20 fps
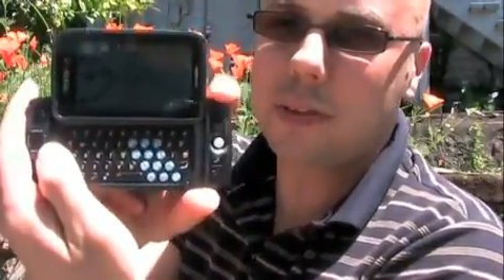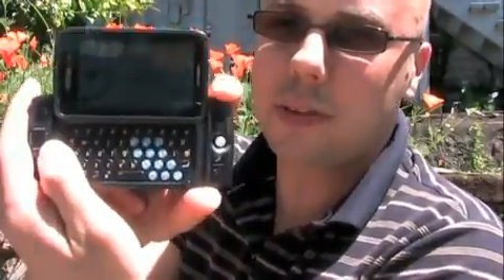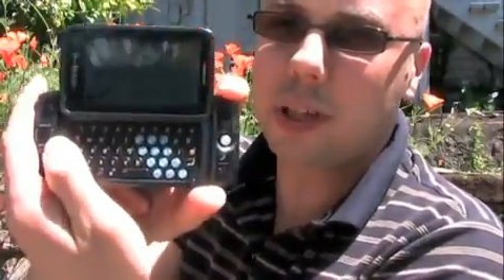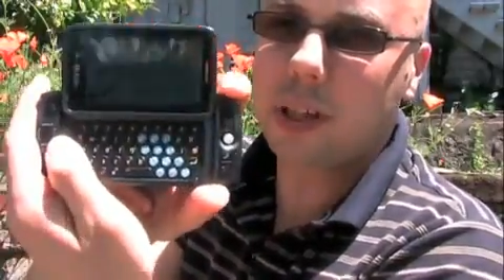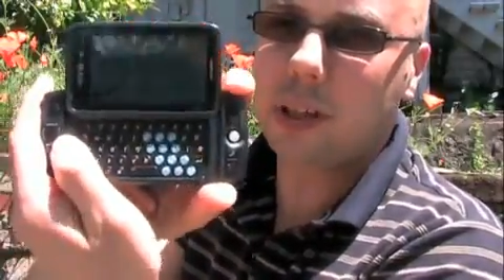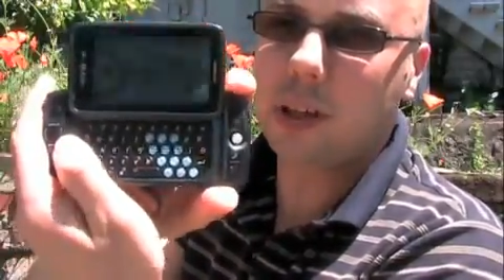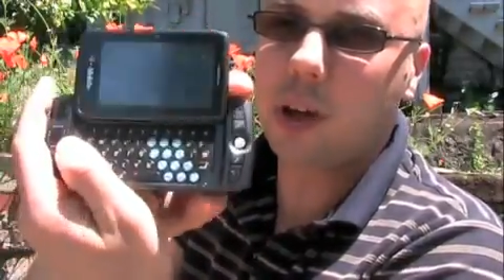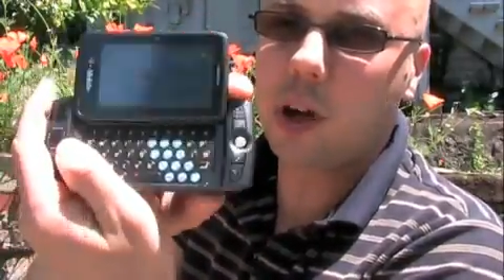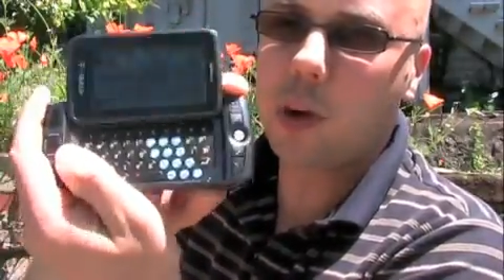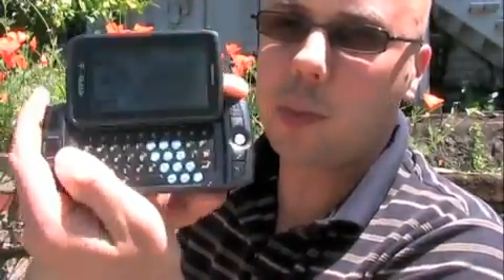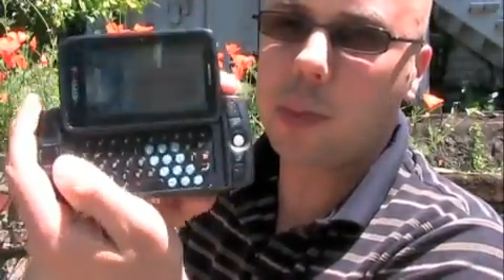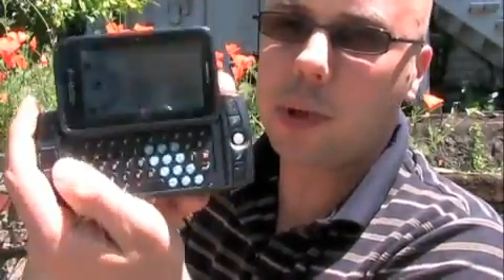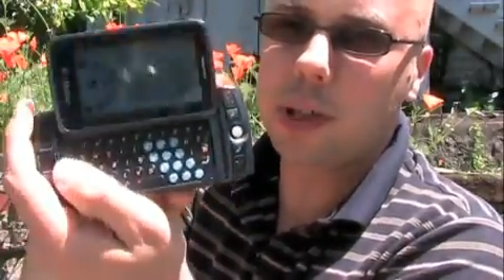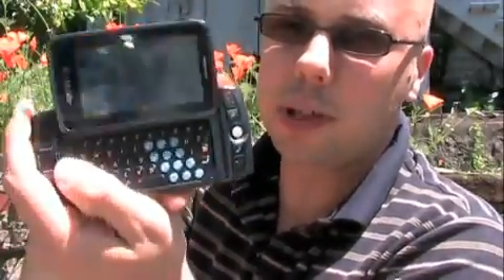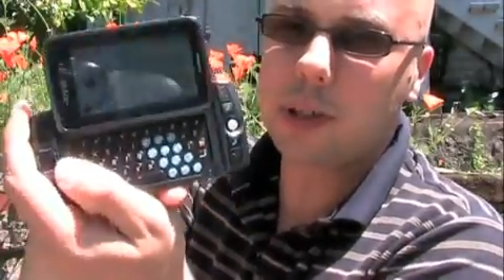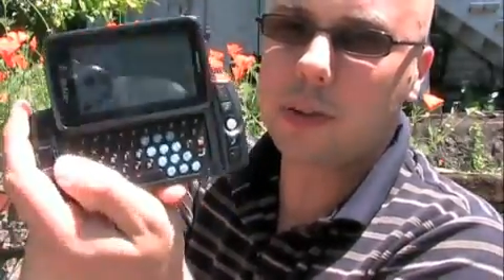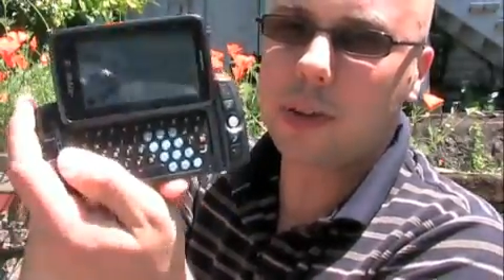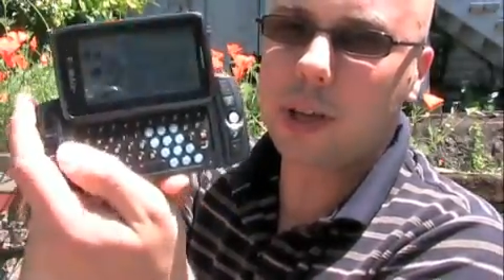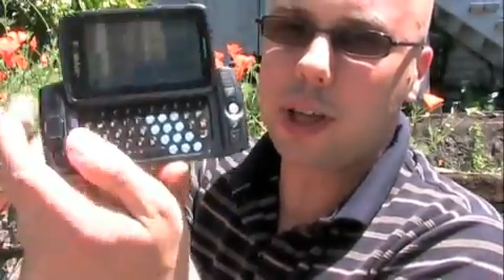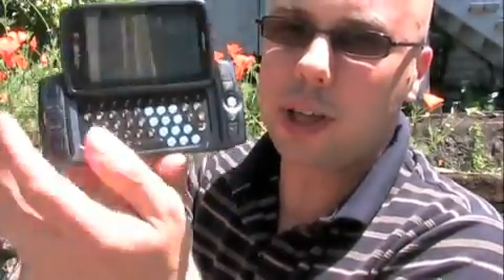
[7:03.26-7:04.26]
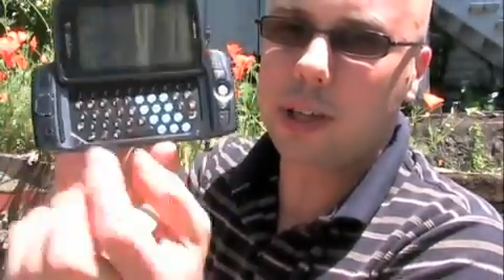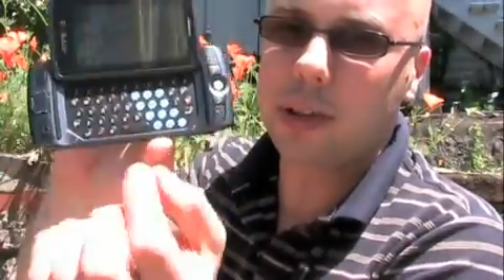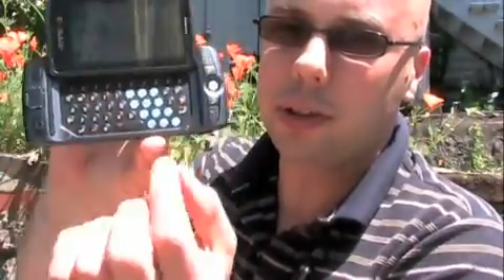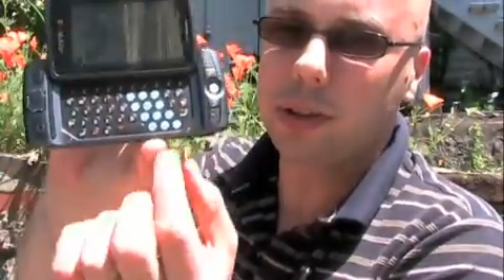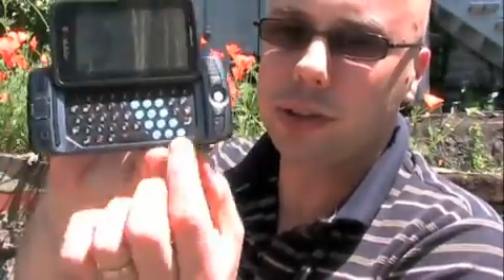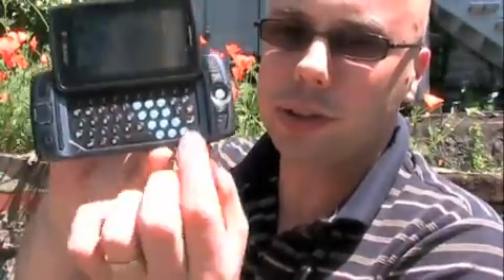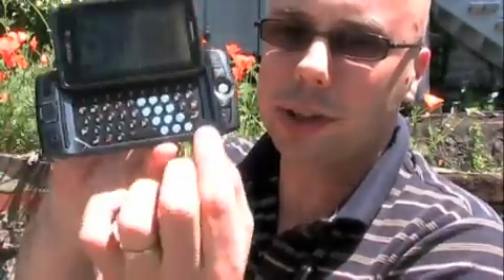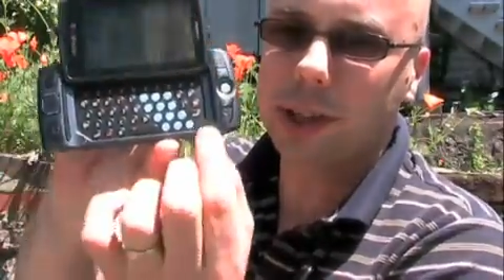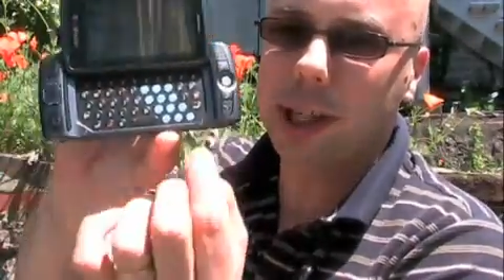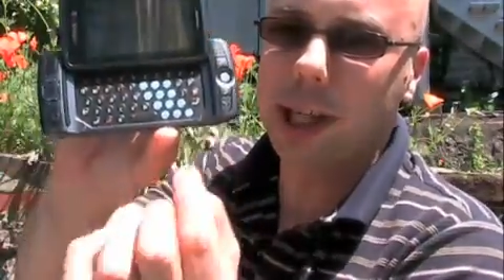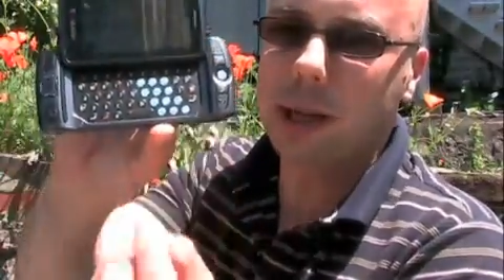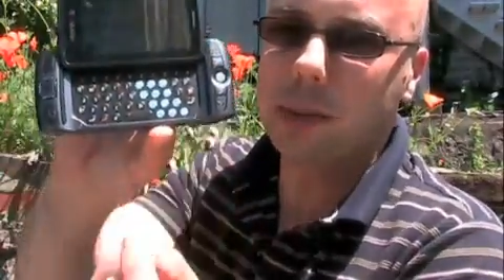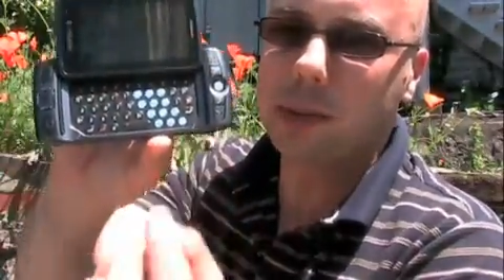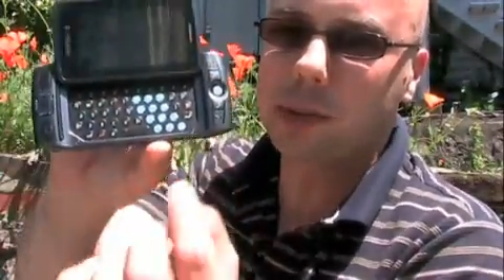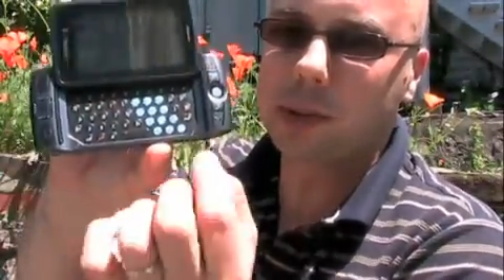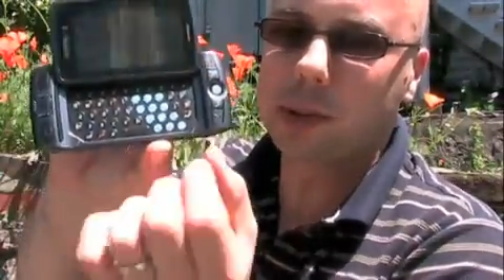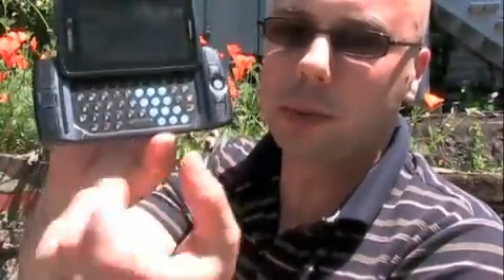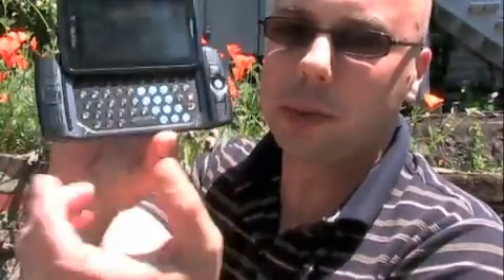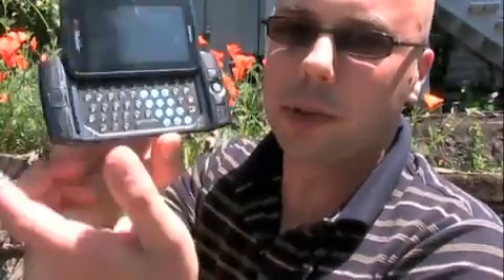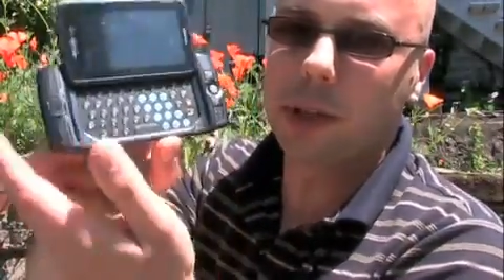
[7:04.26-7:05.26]
it open and then your
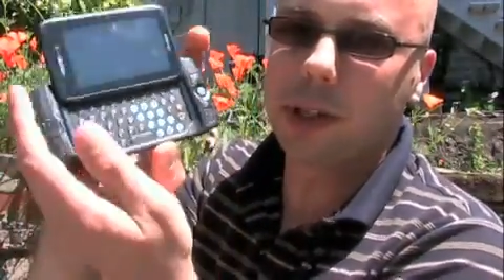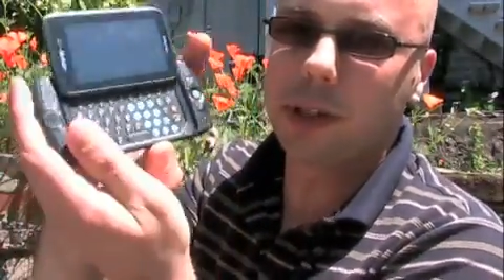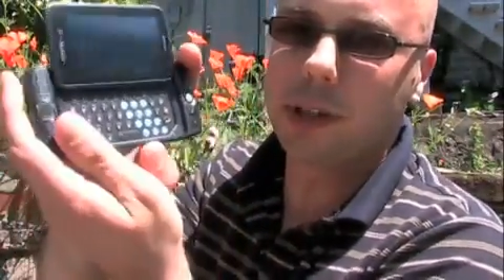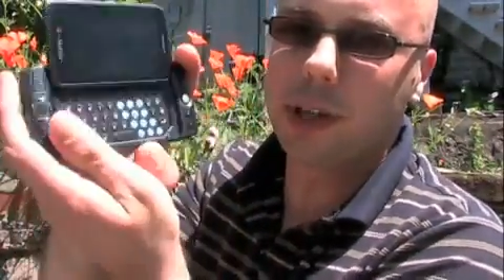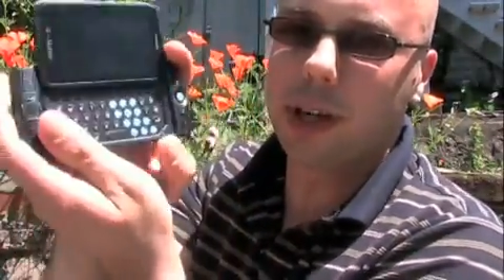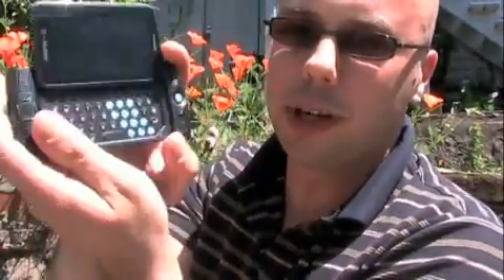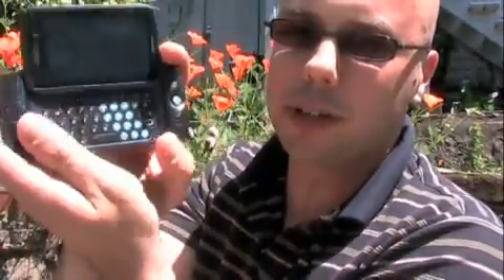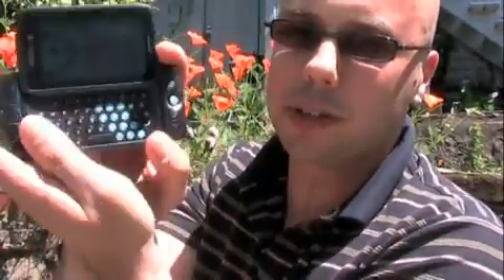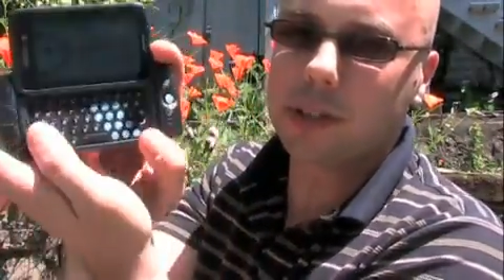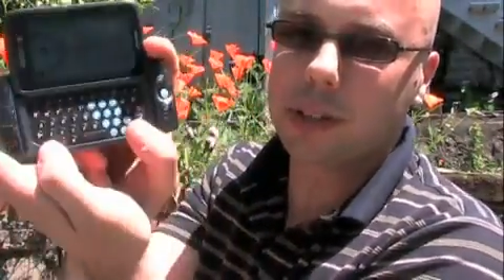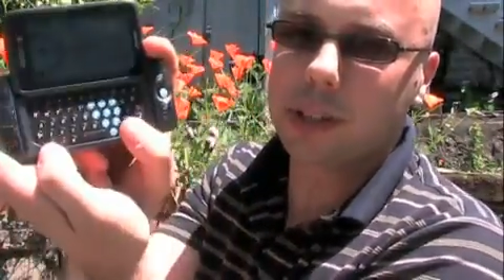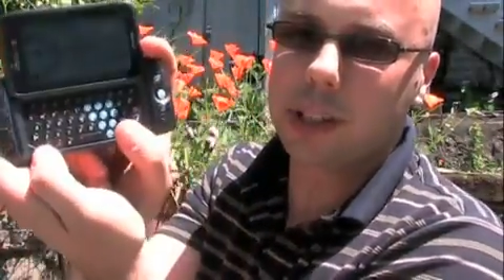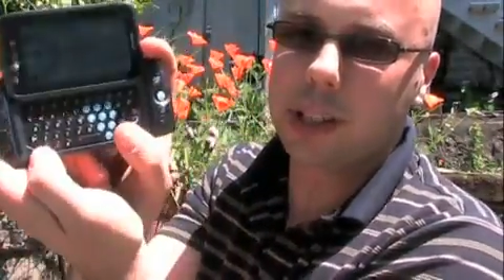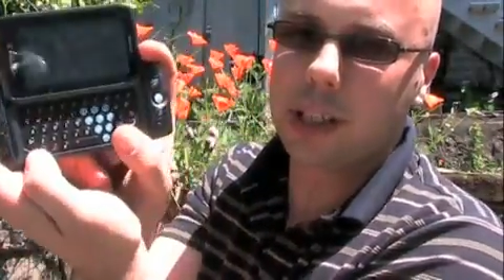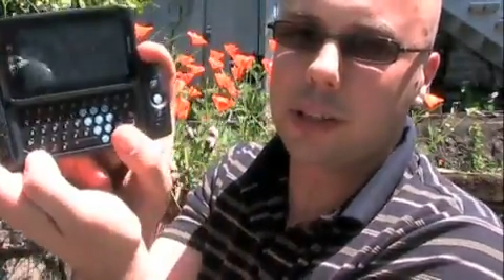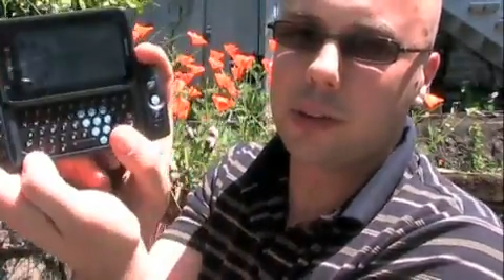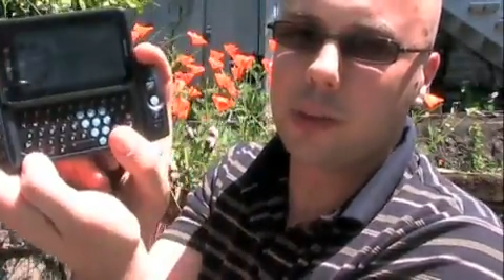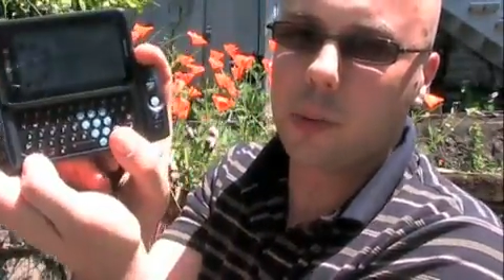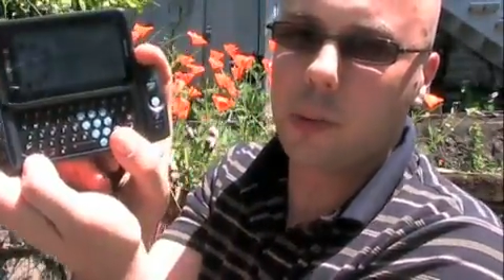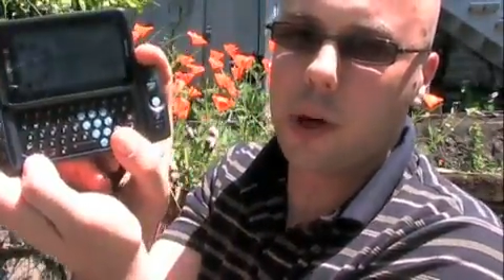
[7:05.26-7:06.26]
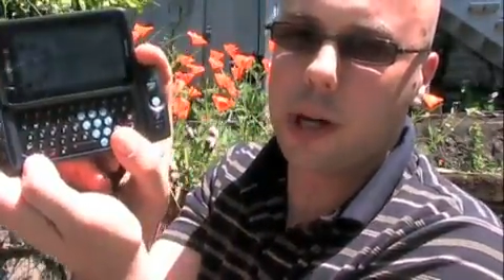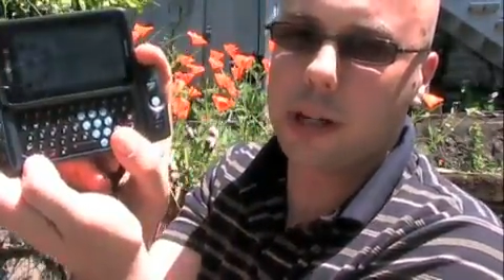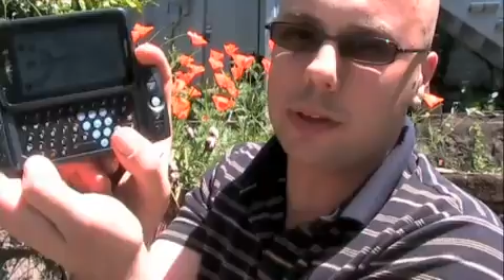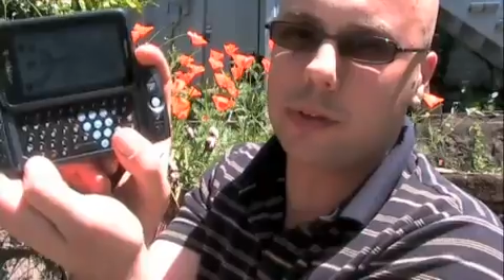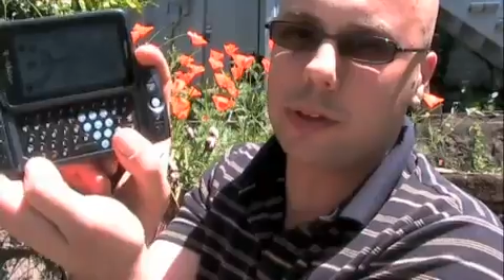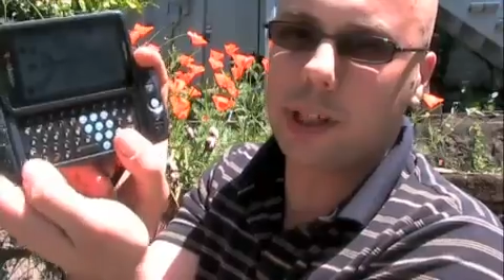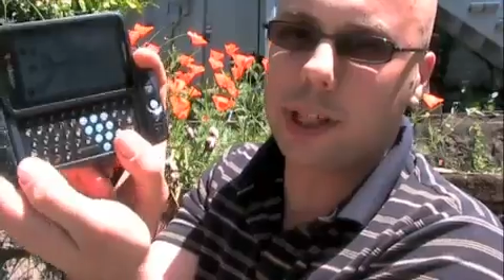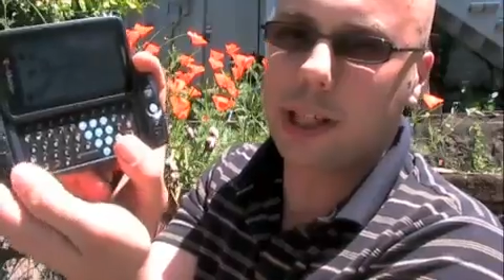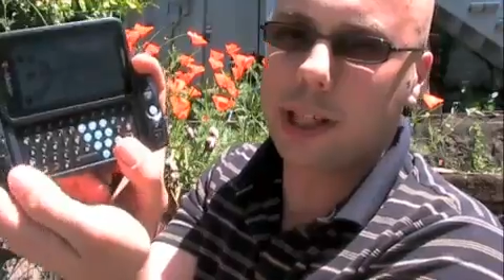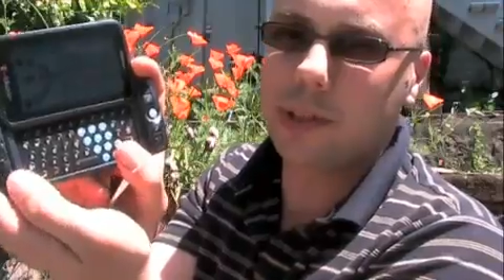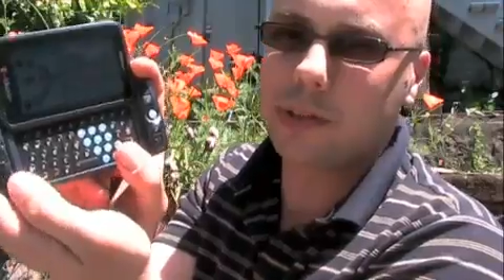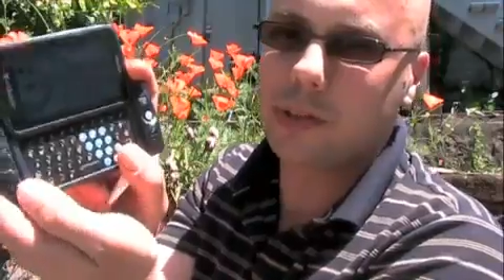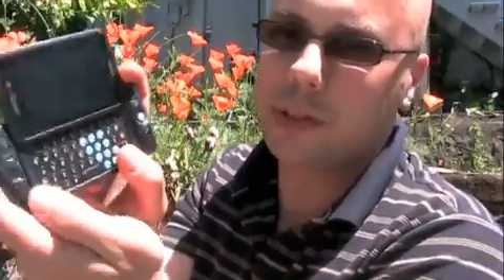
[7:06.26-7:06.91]
cable's going to be right there and it's going to get in the way of your hands a